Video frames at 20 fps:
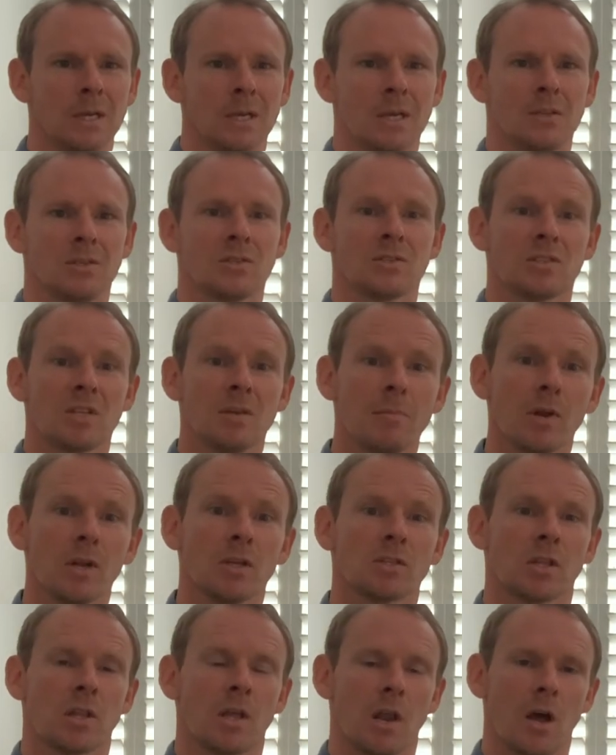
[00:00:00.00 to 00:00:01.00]
Similar
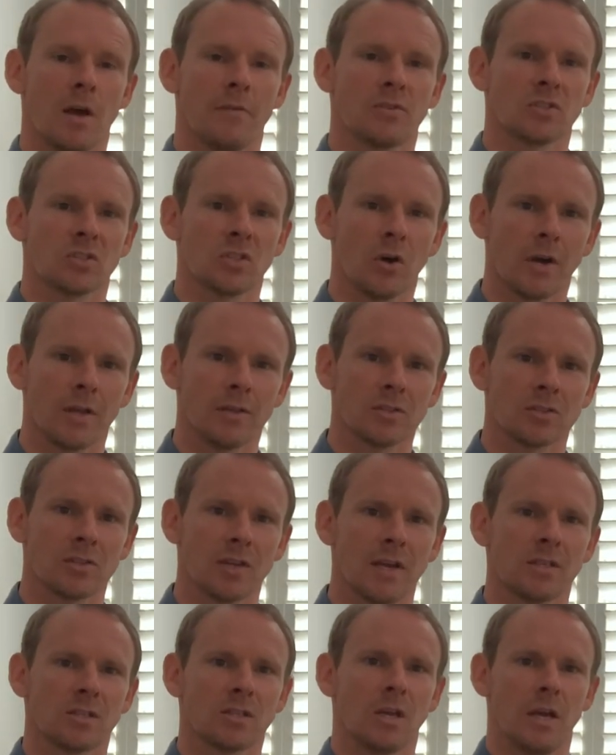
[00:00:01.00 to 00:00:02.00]
to the life science
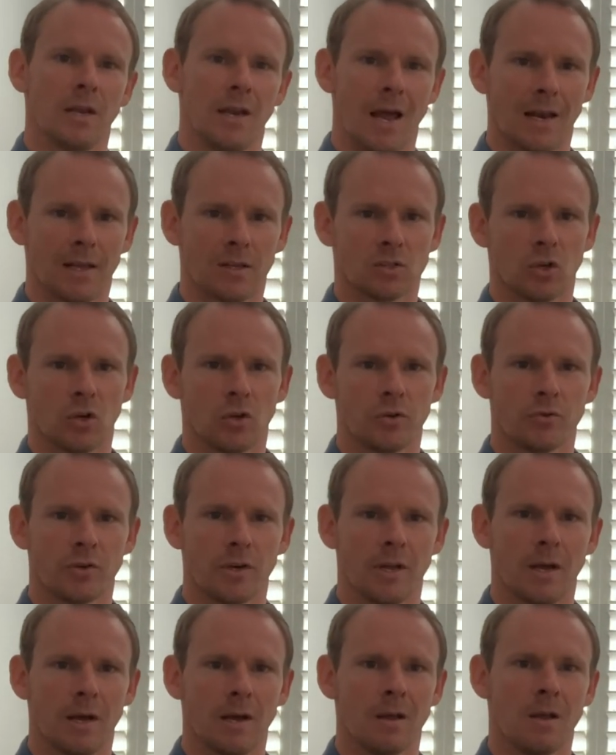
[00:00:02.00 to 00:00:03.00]
sector in
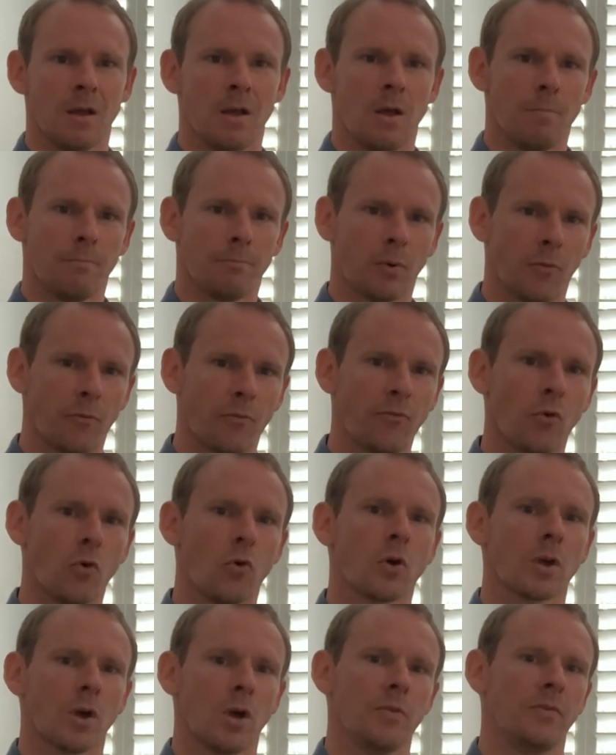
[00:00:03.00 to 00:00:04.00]
Alexandria,
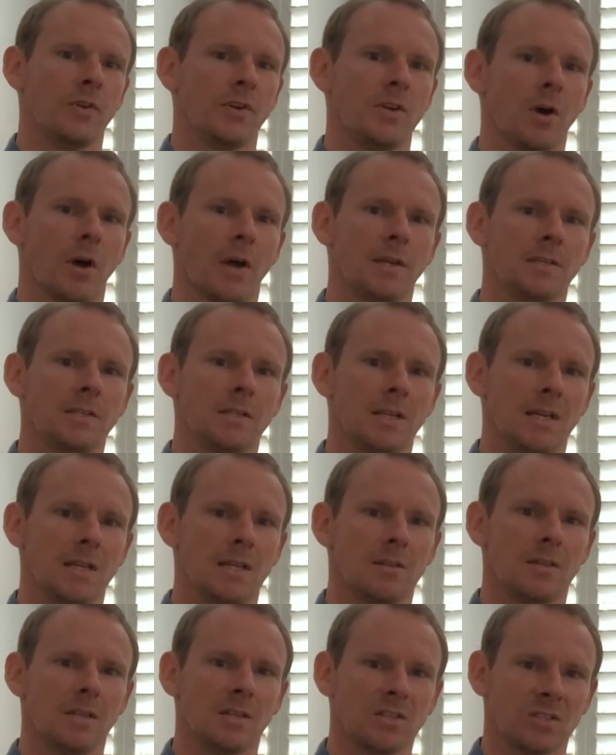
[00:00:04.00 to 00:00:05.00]
before
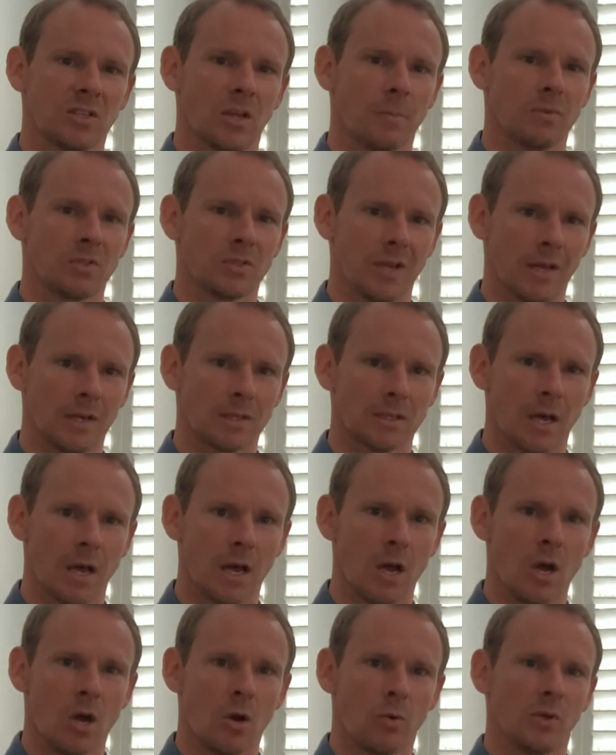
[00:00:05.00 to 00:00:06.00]
COVID-19, this
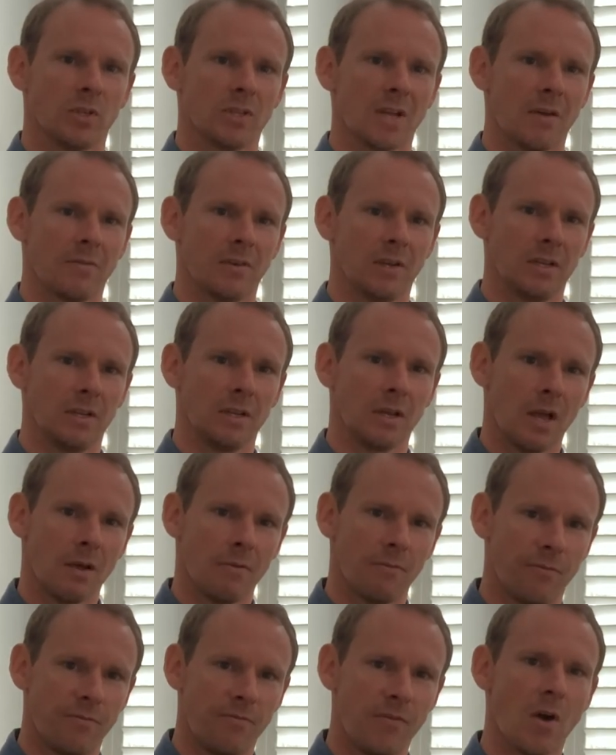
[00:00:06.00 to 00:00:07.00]
subsector was having
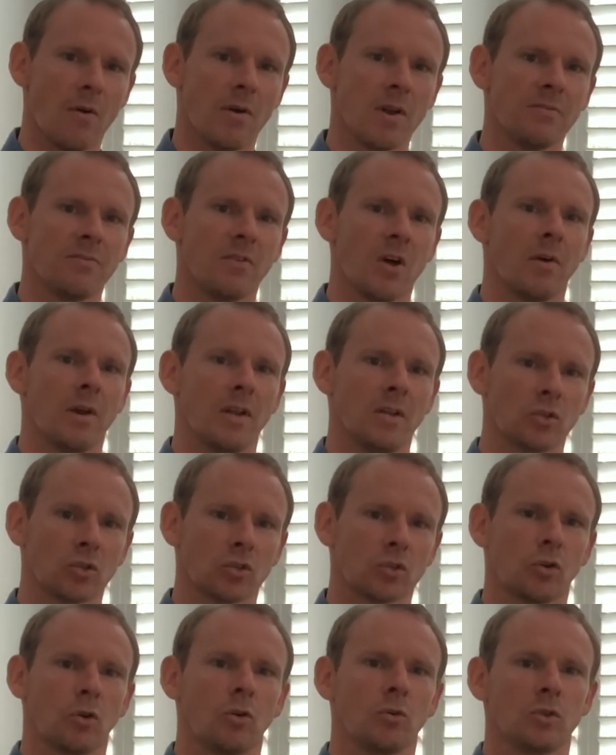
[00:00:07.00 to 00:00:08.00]
very, very
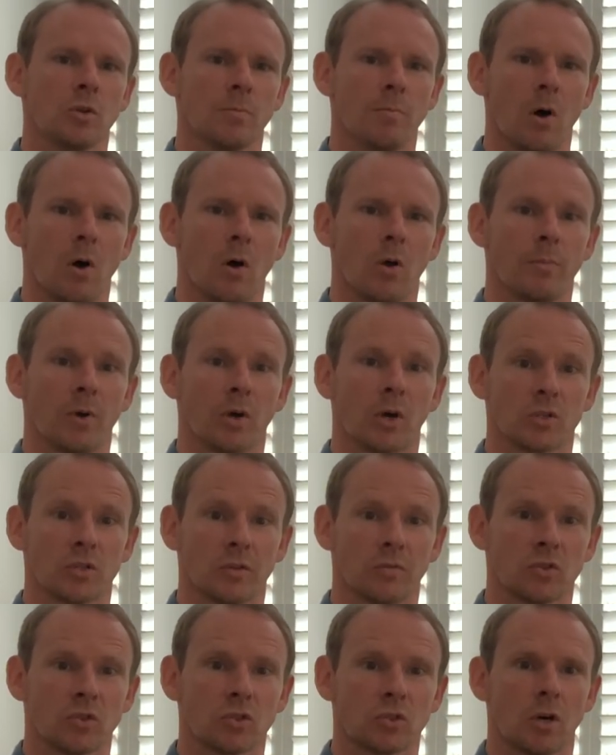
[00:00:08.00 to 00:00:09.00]
strong demand because
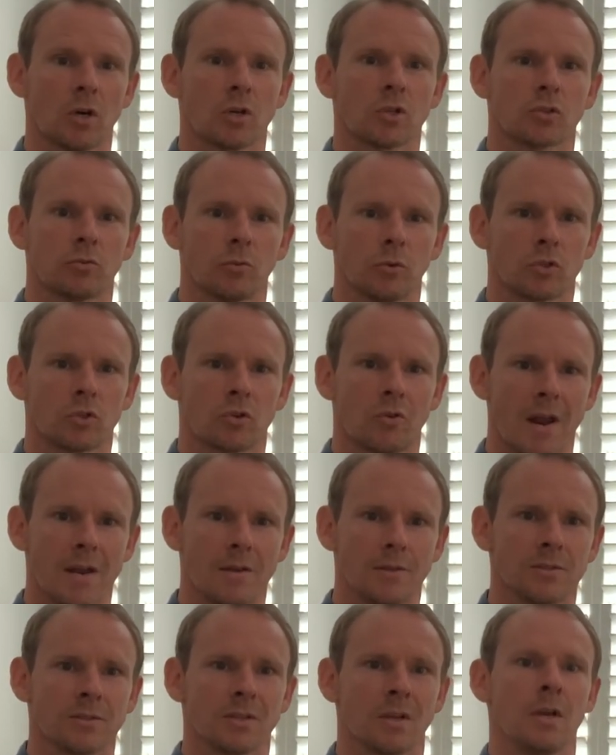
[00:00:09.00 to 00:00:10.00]
of structural
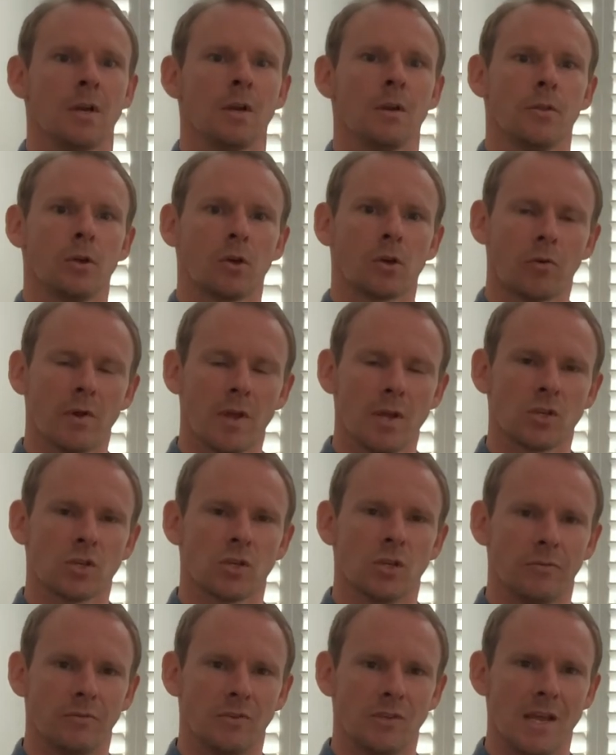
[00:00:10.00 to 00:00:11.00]
trends, the
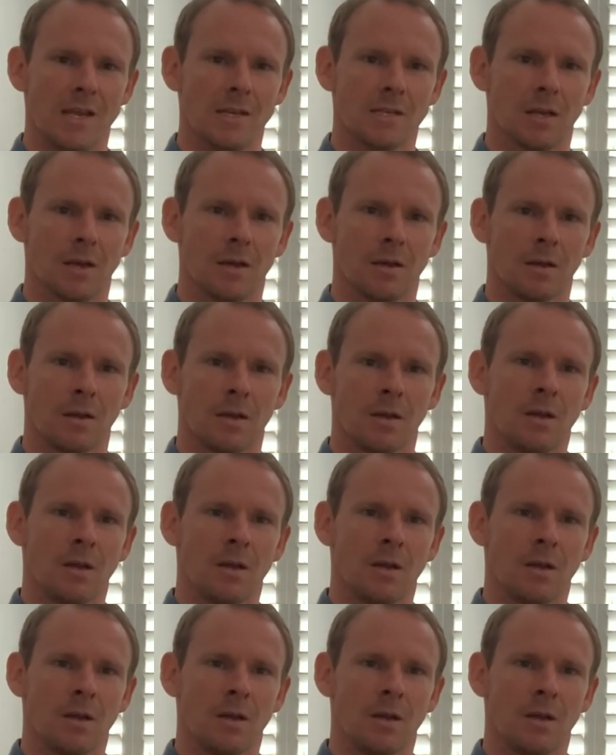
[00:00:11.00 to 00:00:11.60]
creation of data.